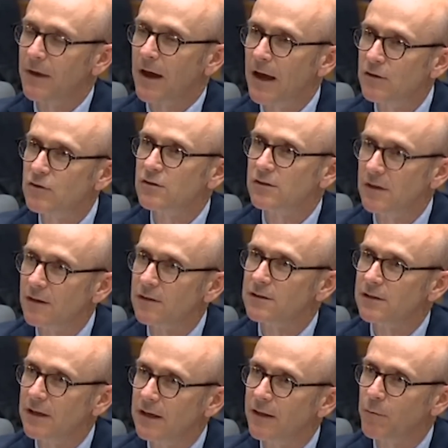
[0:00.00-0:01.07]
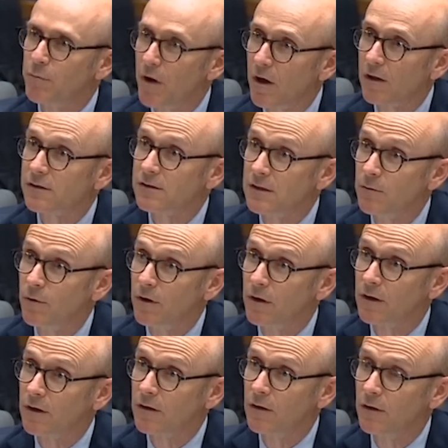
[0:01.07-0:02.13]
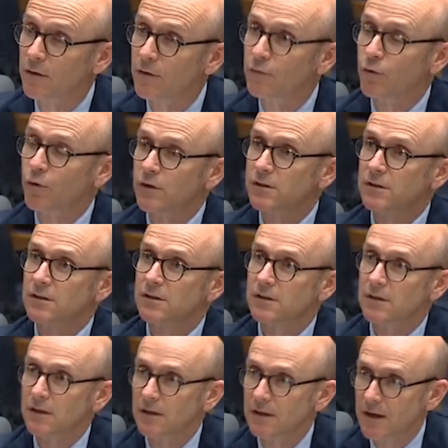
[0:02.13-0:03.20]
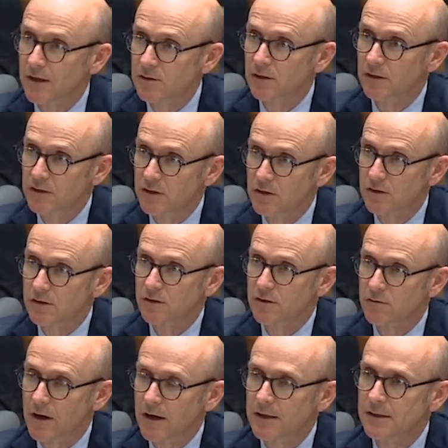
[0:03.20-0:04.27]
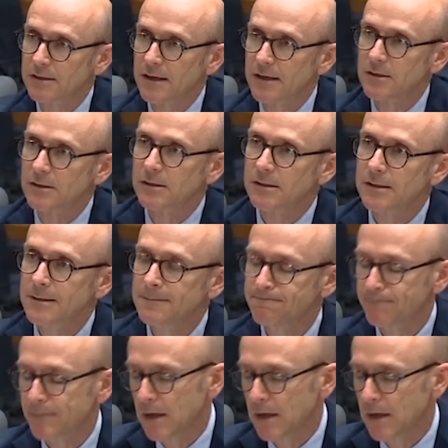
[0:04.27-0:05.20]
agency that's leading the policy work on The Voice is the National Indigenous Australians Agency.